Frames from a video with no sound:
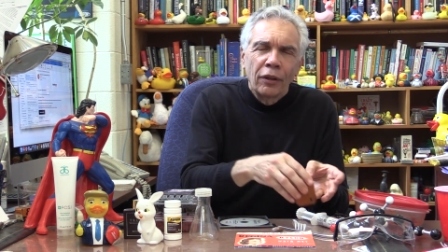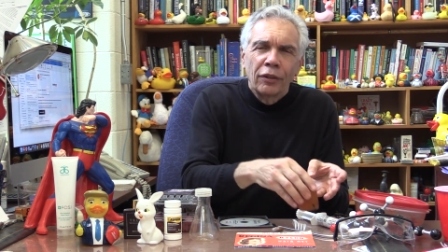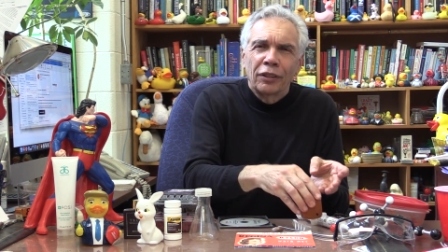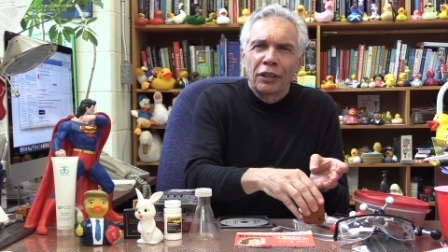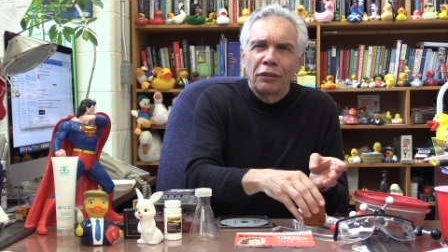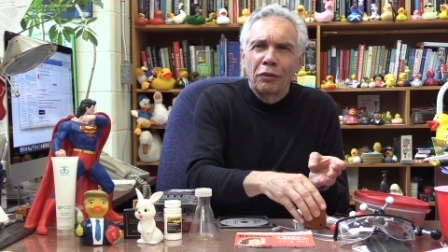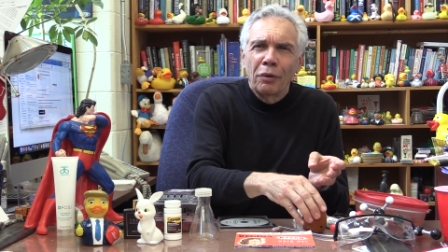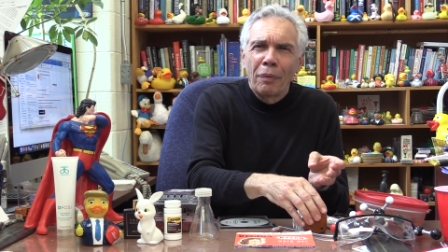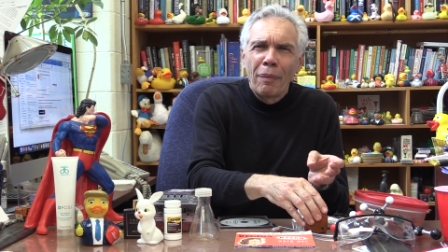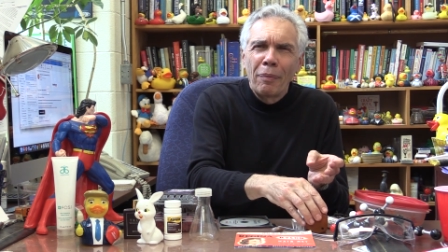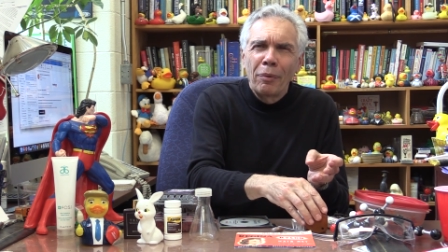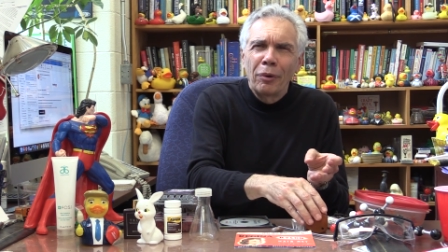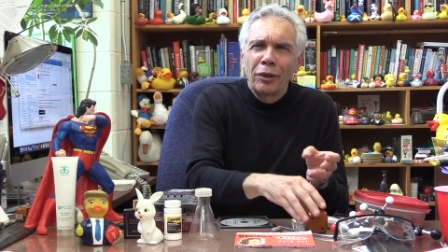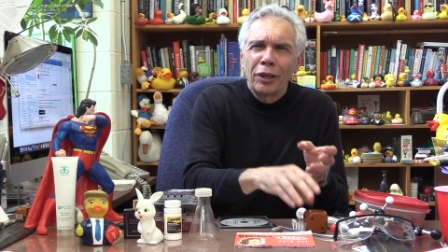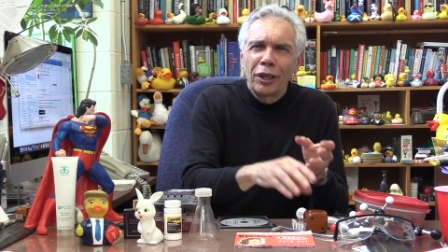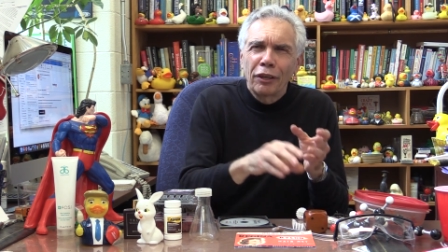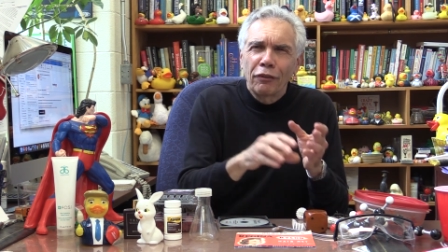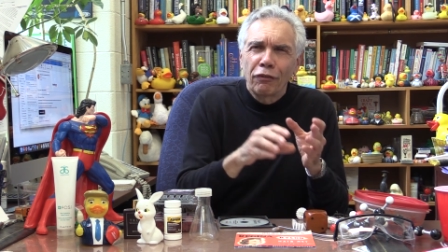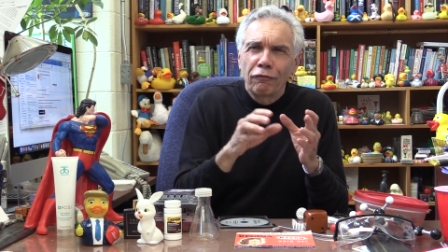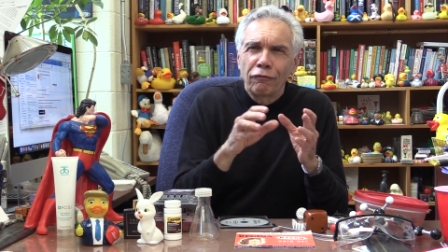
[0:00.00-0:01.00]
They remember
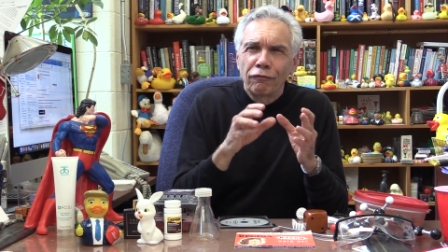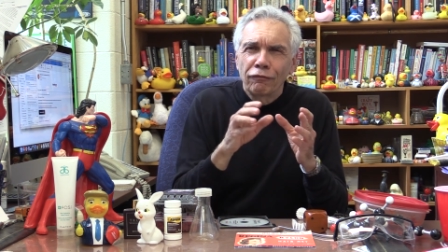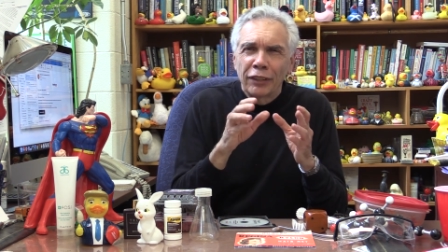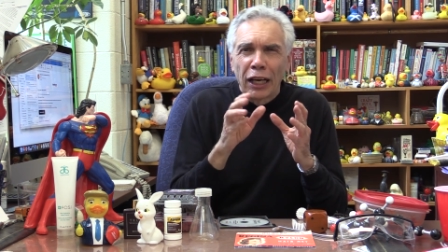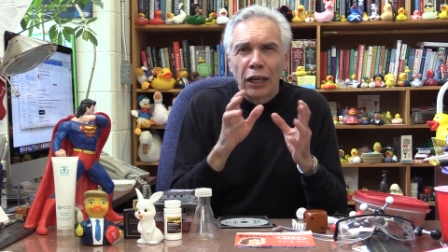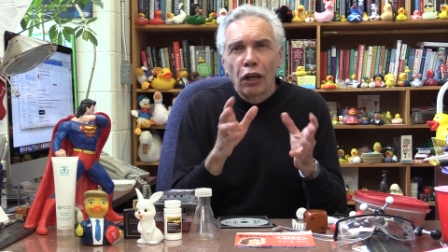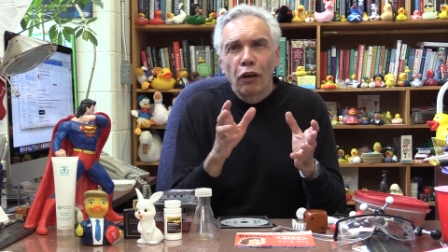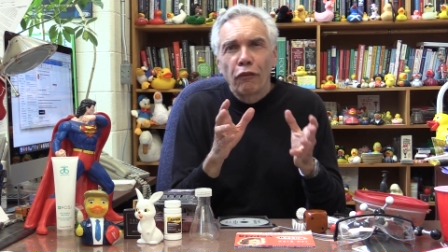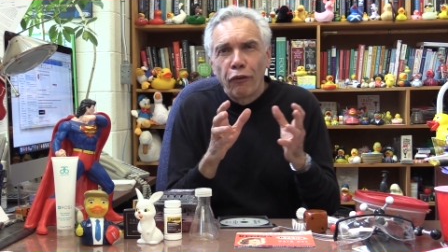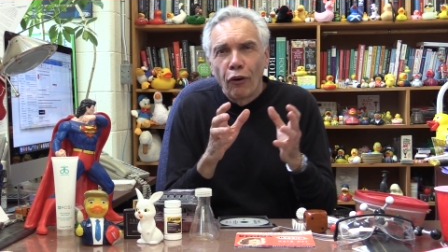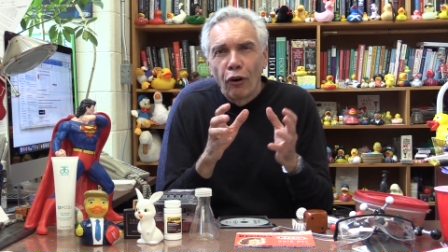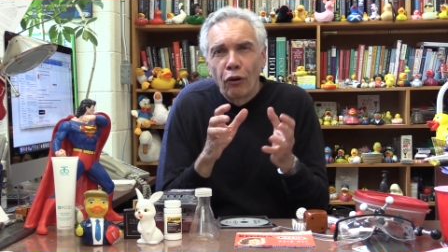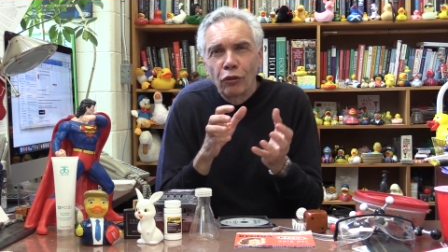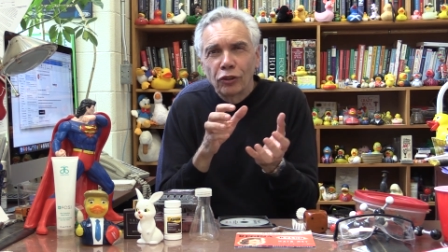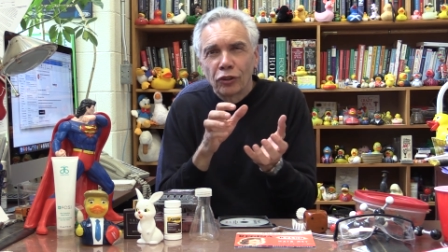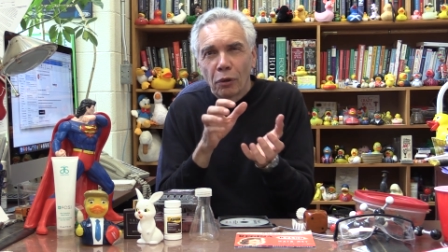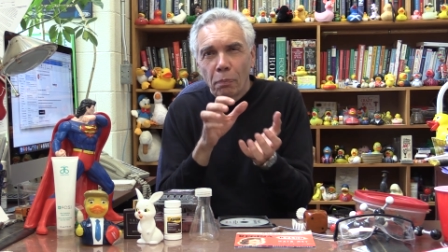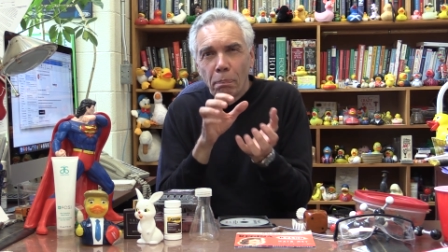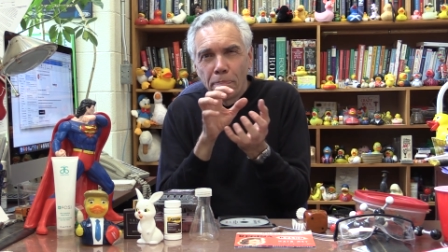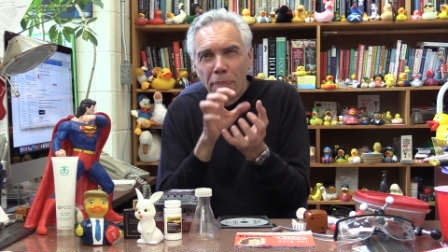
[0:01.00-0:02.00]
the
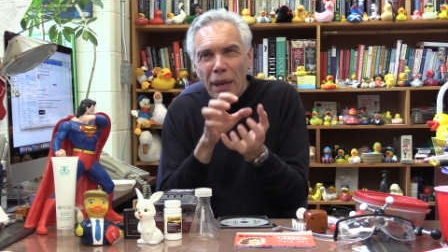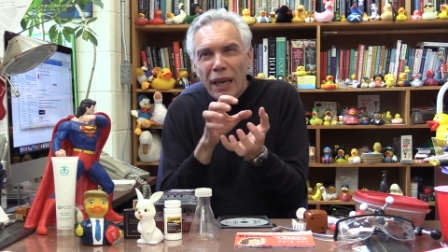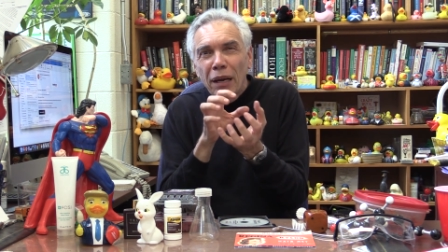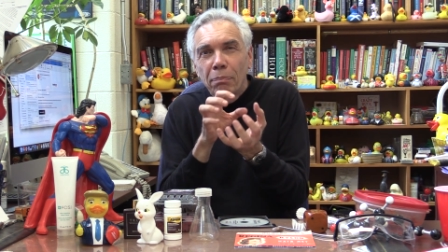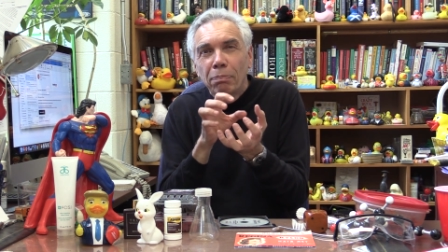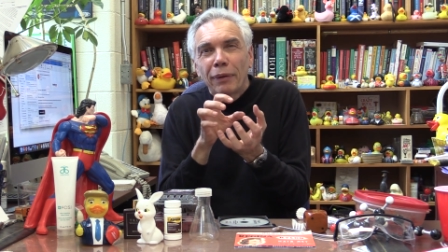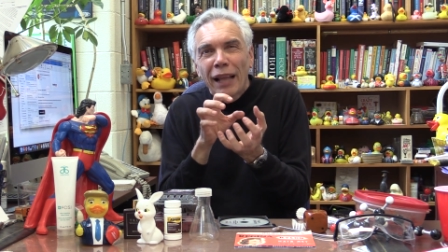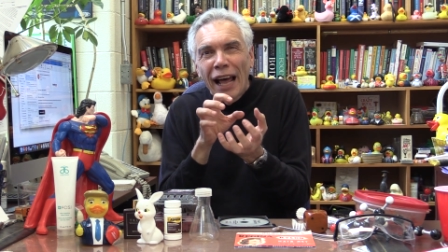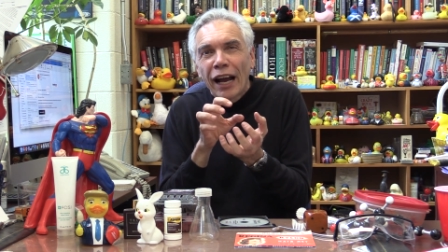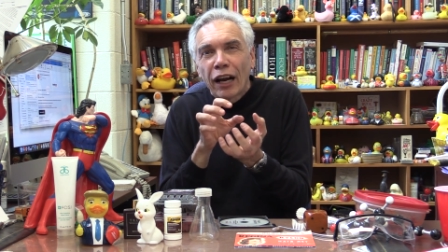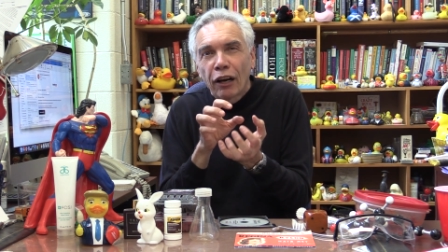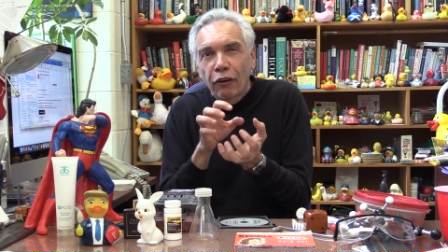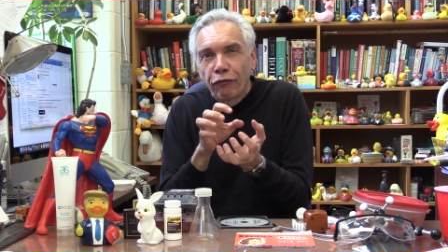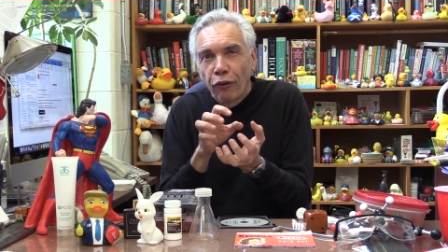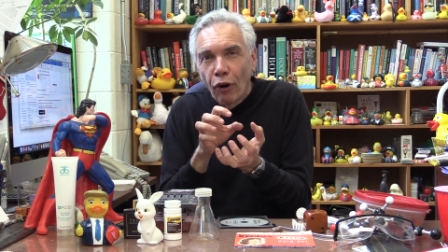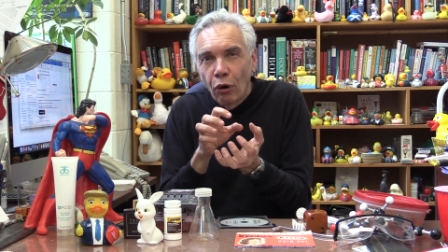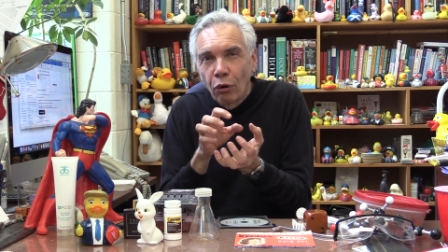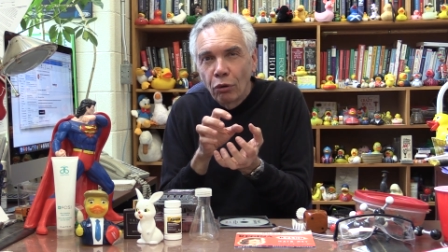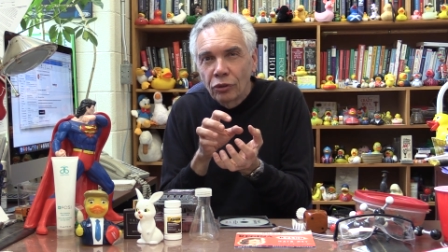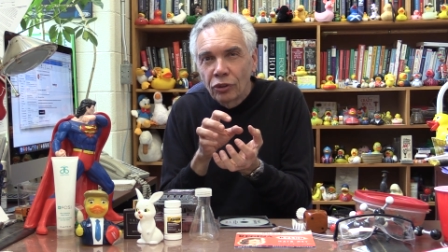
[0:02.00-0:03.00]
telephones, the big black
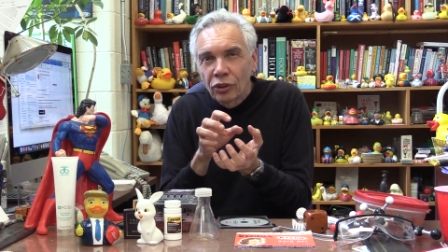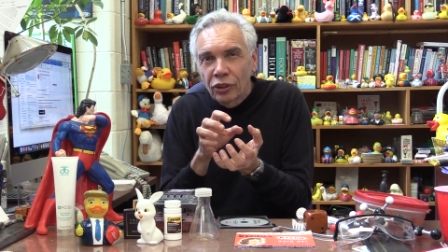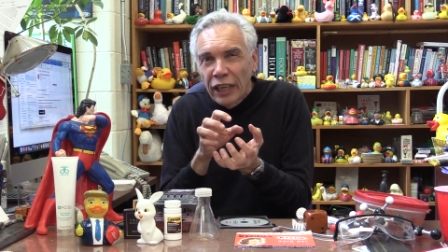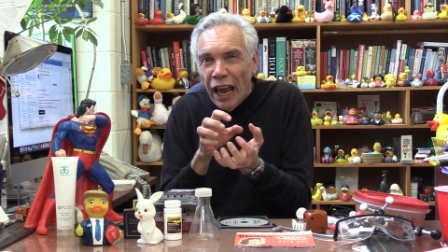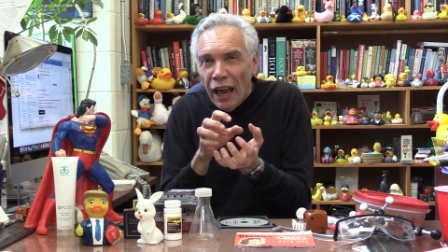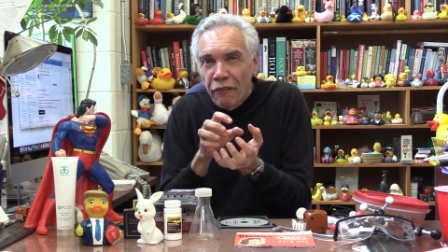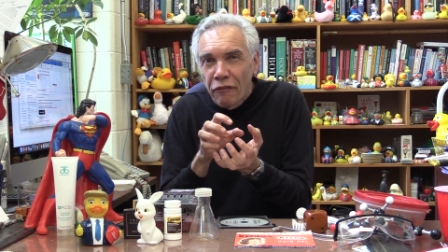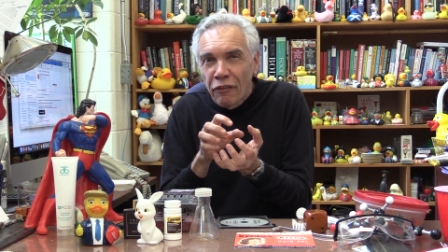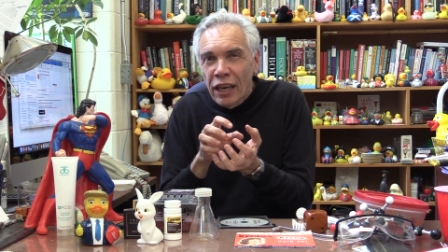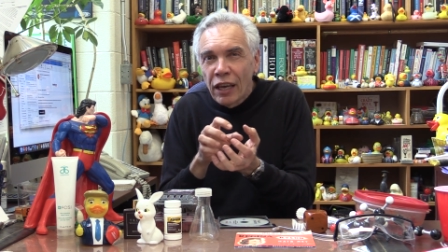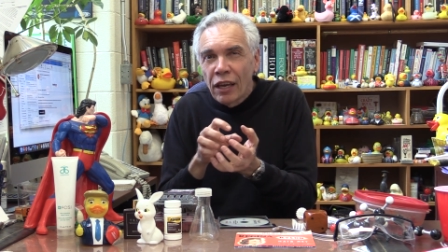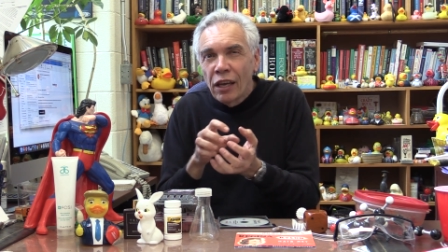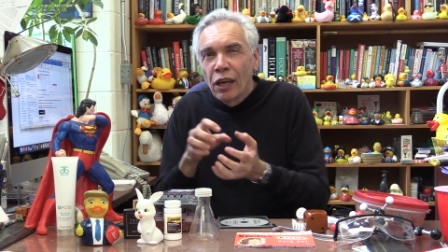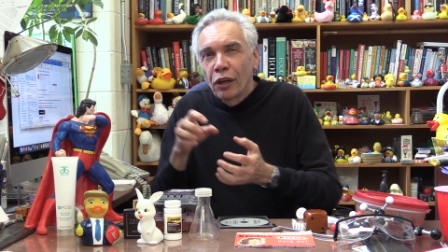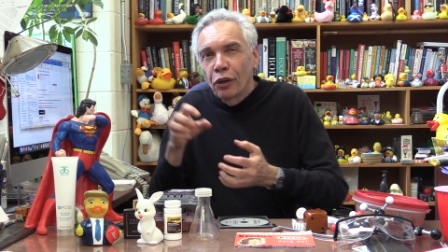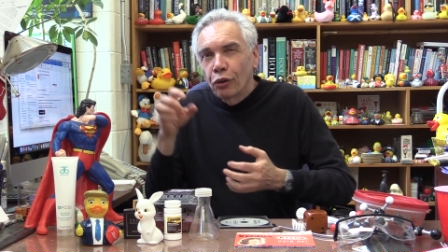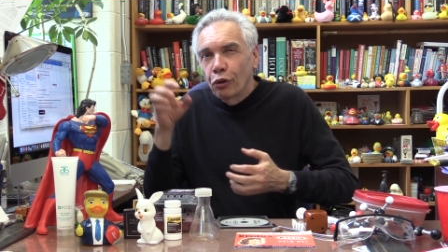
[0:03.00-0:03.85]
phones, heavy?